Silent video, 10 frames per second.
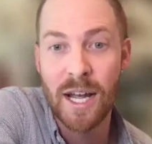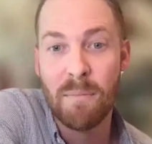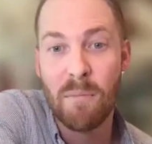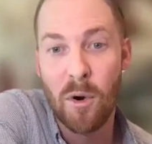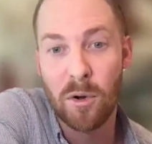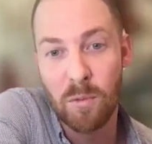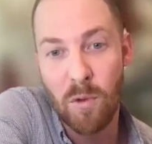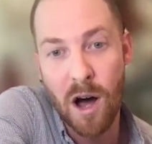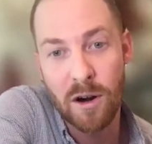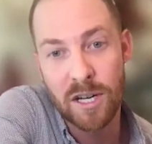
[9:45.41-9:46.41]
mold and
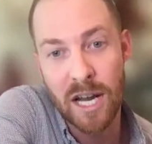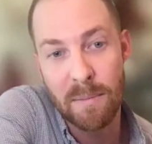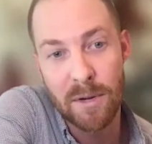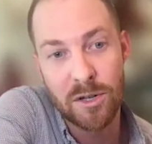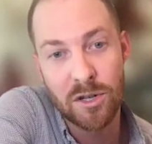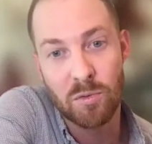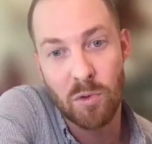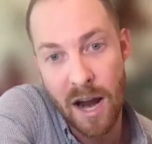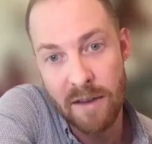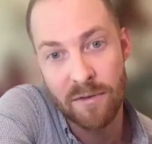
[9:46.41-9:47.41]
water damage is
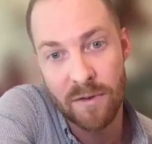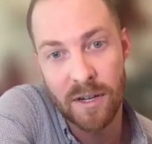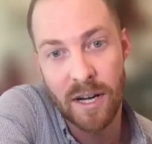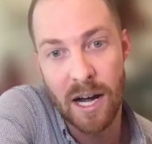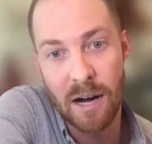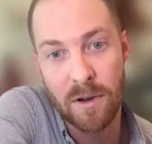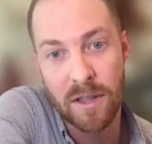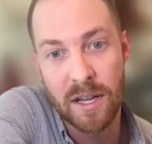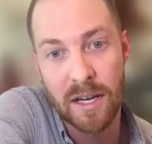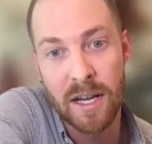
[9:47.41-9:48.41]
rife
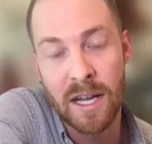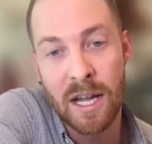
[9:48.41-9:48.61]
within